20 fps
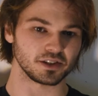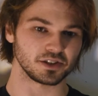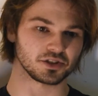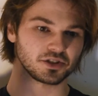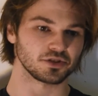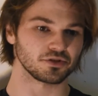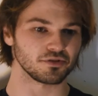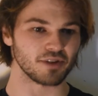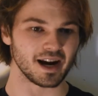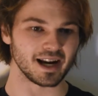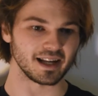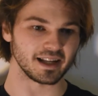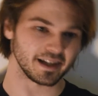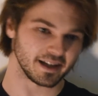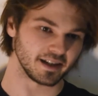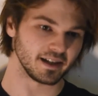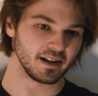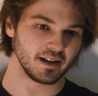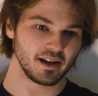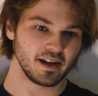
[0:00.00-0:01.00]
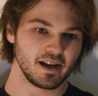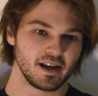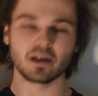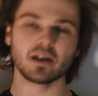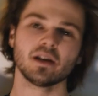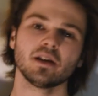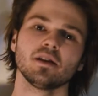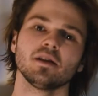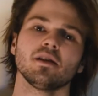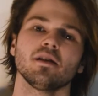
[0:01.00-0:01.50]
Australia.
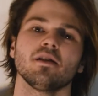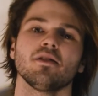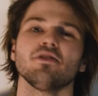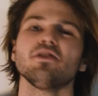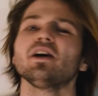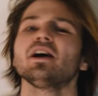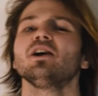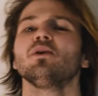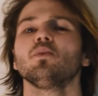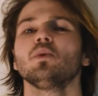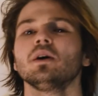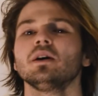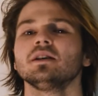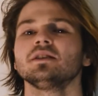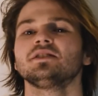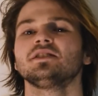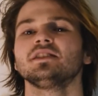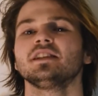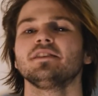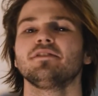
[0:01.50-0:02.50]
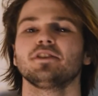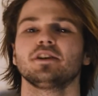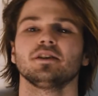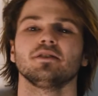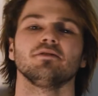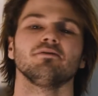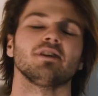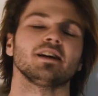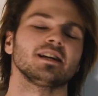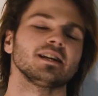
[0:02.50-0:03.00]
There were
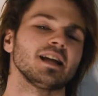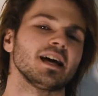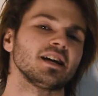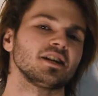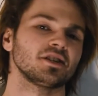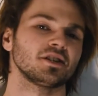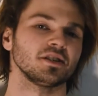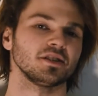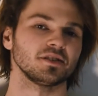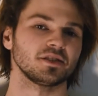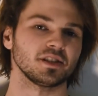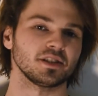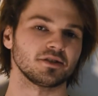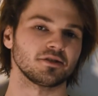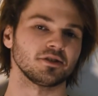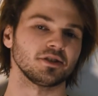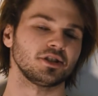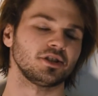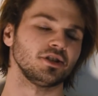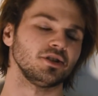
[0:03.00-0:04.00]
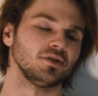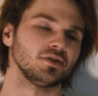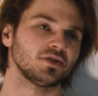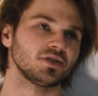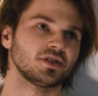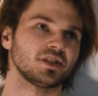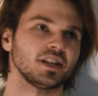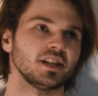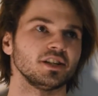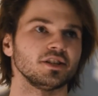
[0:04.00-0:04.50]
significant regulations
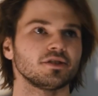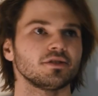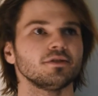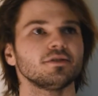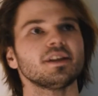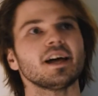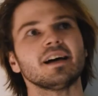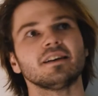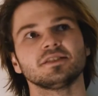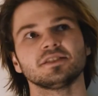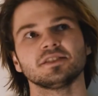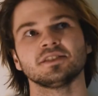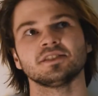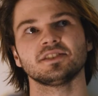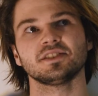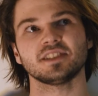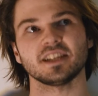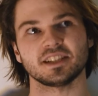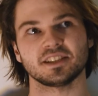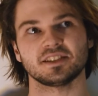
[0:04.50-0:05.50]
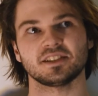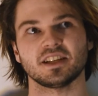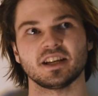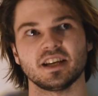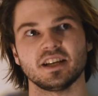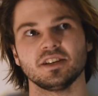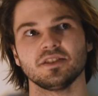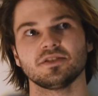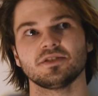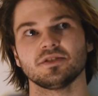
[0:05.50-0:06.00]
introduced in
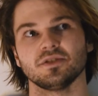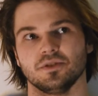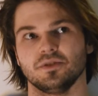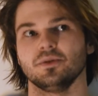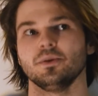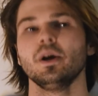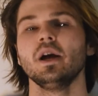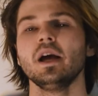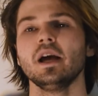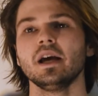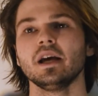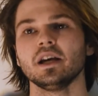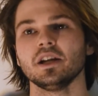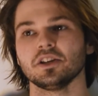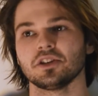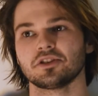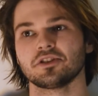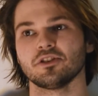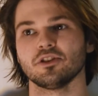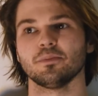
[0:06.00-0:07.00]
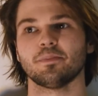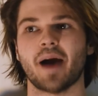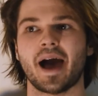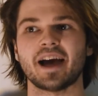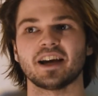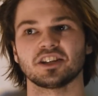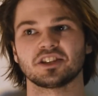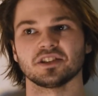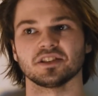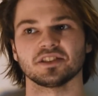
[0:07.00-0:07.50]
2016 to ensure
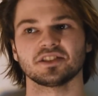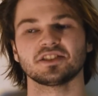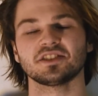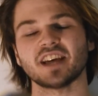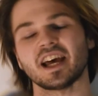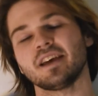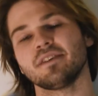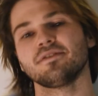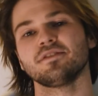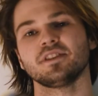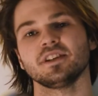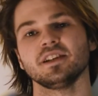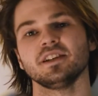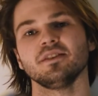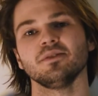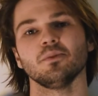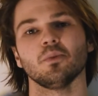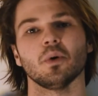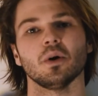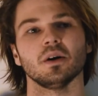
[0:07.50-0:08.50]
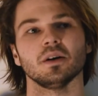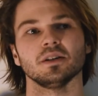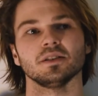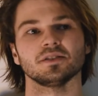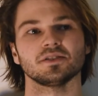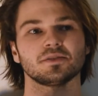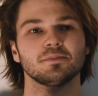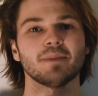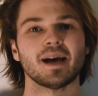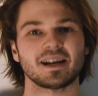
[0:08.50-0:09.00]
patient safety
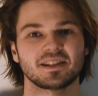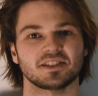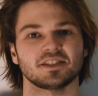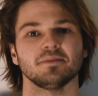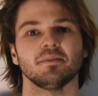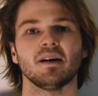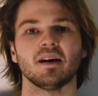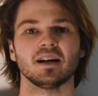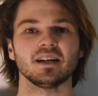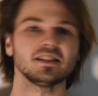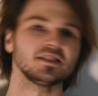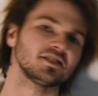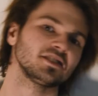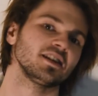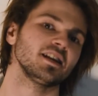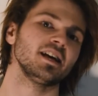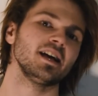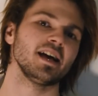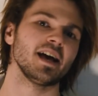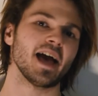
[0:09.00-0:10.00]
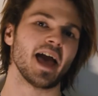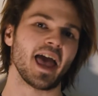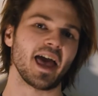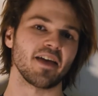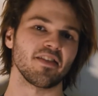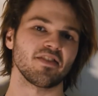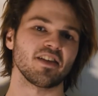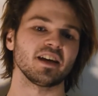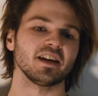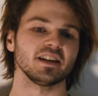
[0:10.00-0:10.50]
was maximised,
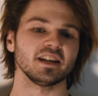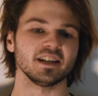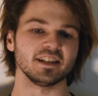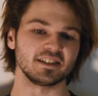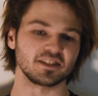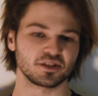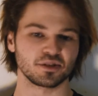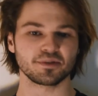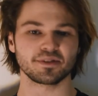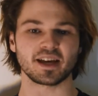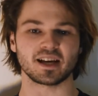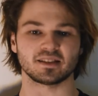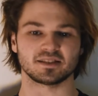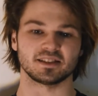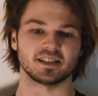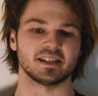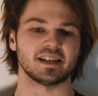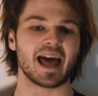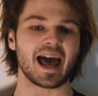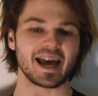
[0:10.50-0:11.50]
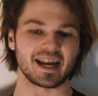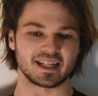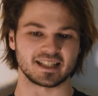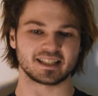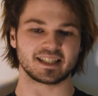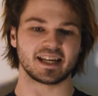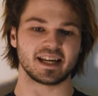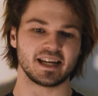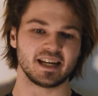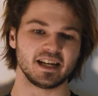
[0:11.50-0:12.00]
and then in
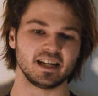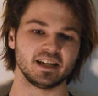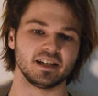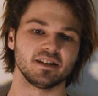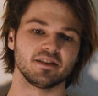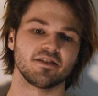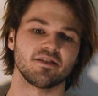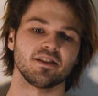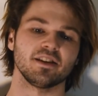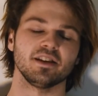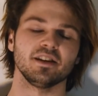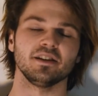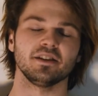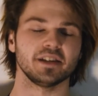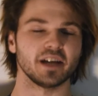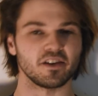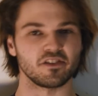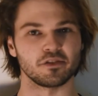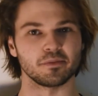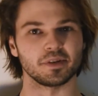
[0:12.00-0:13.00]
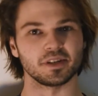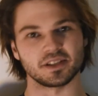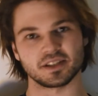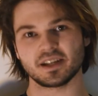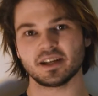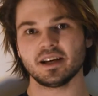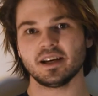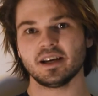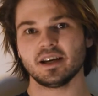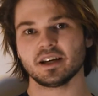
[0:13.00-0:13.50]
2018 the government
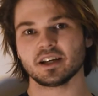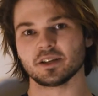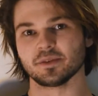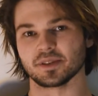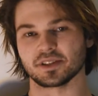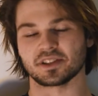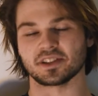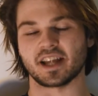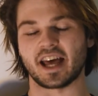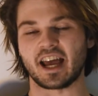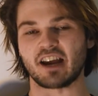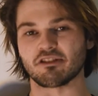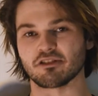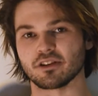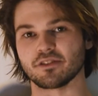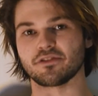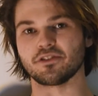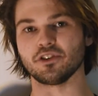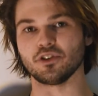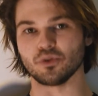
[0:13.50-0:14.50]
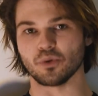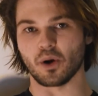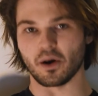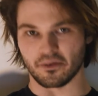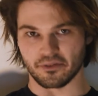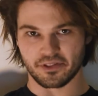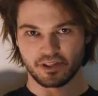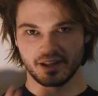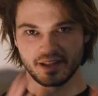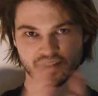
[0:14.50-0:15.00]
commissioned a review
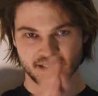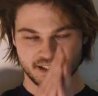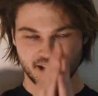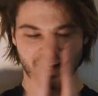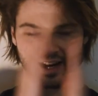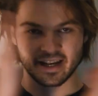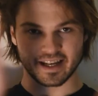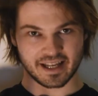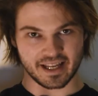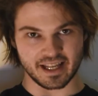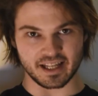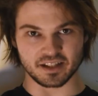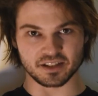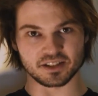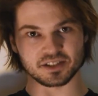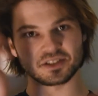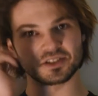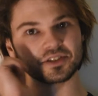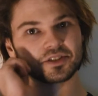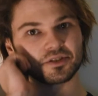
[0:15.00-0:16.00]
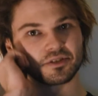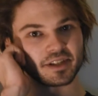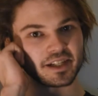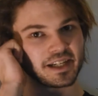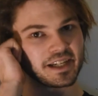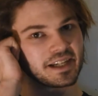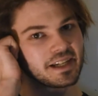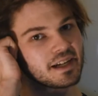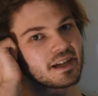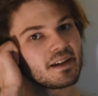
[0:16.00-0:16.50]
of the entire
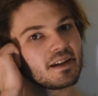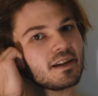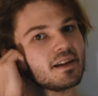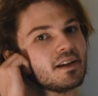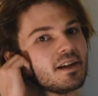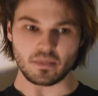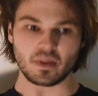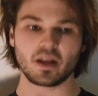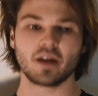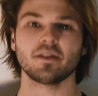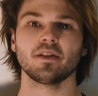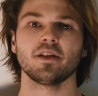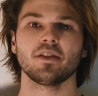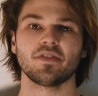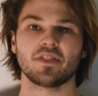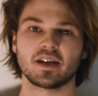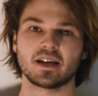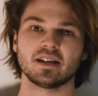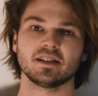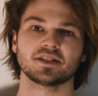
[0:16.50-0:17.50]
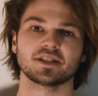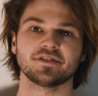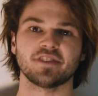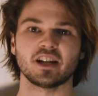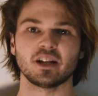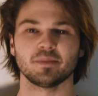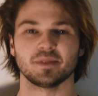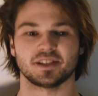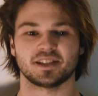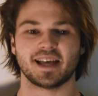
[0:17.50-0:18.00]
industry. These
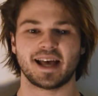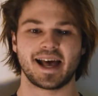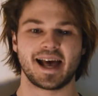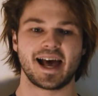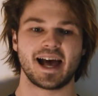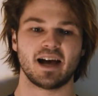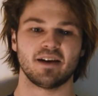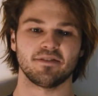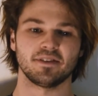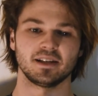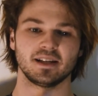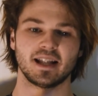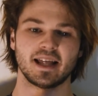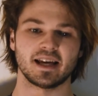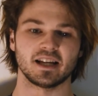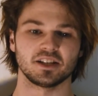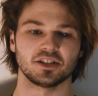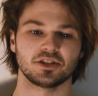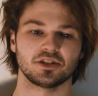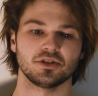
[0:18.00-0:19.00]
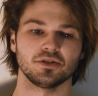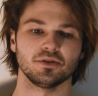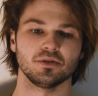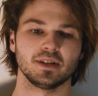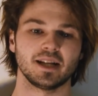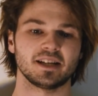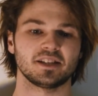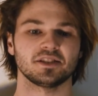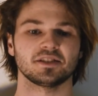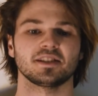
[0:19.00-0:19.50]
developments have led to
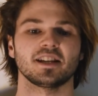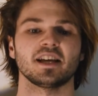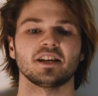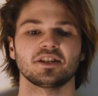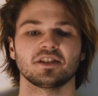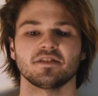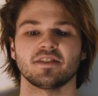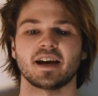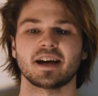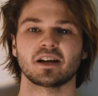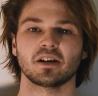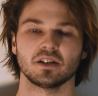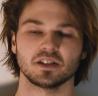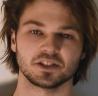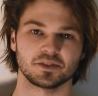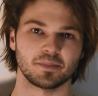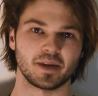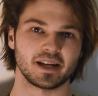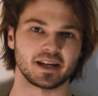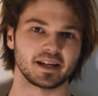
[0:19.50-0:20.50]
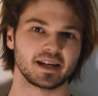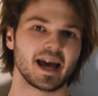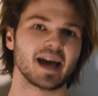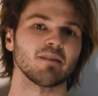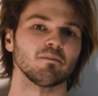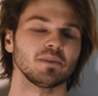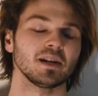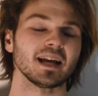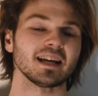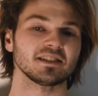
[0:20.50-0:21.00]
legislation that cosmetic
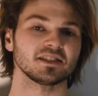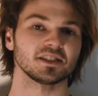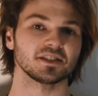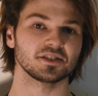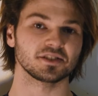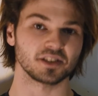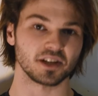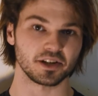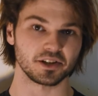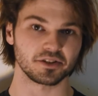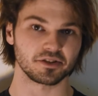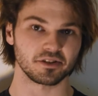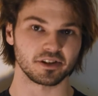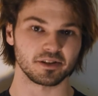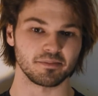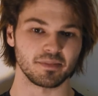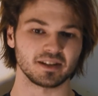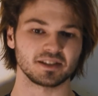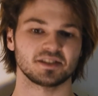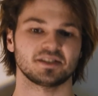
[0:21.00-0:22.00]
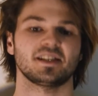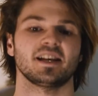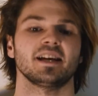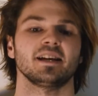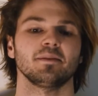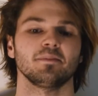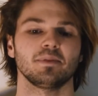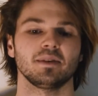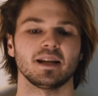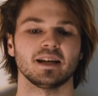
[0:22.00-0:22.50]
and plastic surgery must
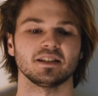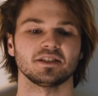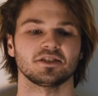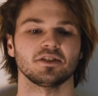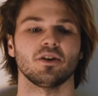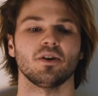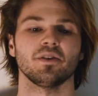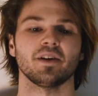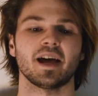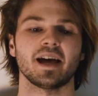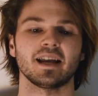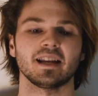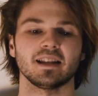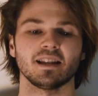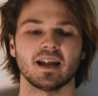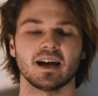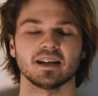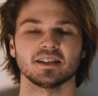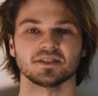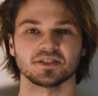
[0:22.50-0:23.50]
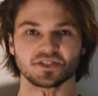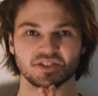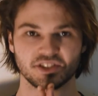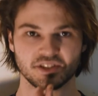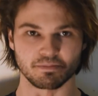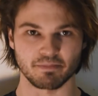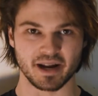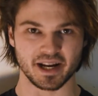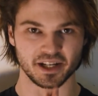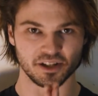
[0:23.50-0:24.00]
take place on a
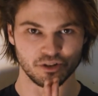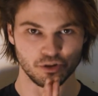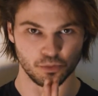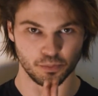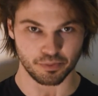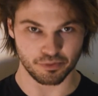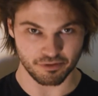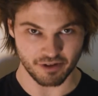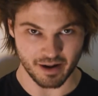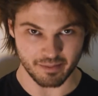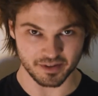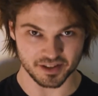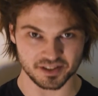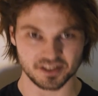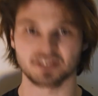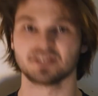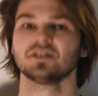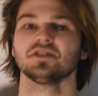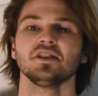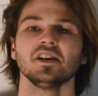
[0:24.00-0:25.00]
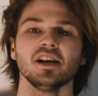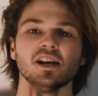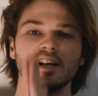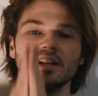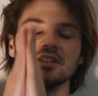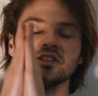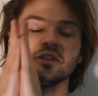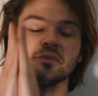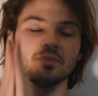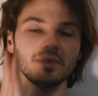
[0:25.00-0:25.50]
licensed medical premises.
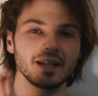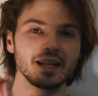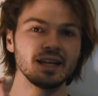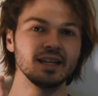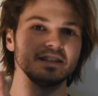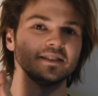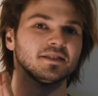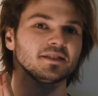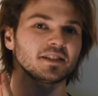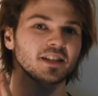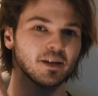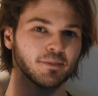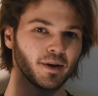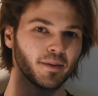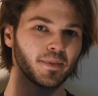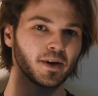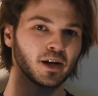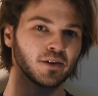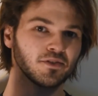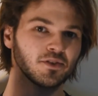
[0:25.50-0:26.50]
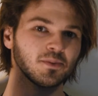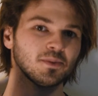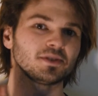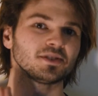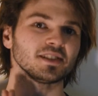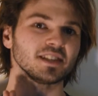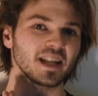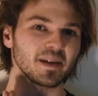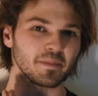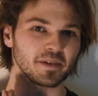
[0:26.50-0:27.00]
So please come up
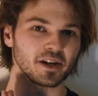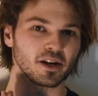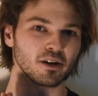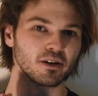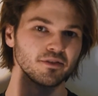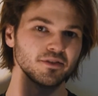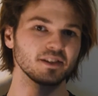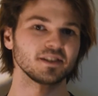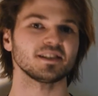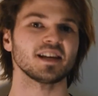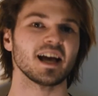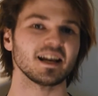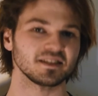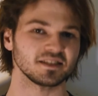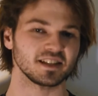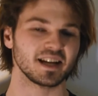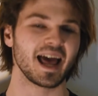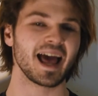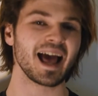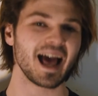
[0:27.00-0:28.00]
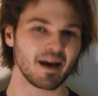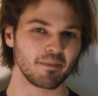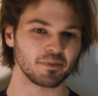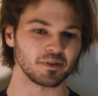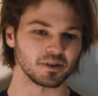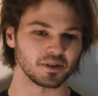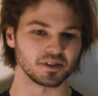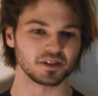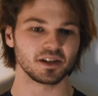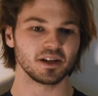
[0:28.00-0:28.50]
afterwards and let me know if this hasn't
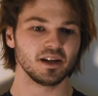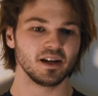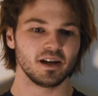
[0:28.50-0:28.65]
happened.